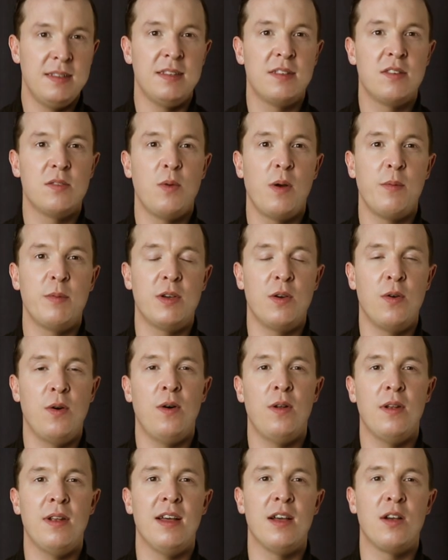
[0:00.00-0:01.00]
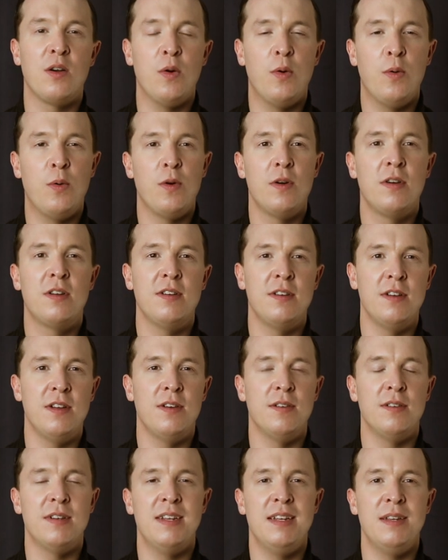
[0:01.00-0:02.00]
This is what we call a quarter
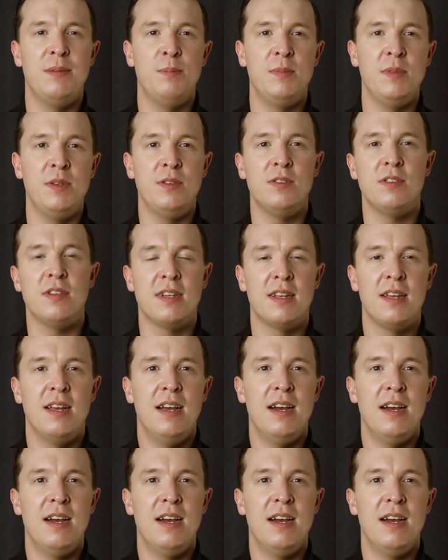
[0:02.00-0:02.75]
note in music,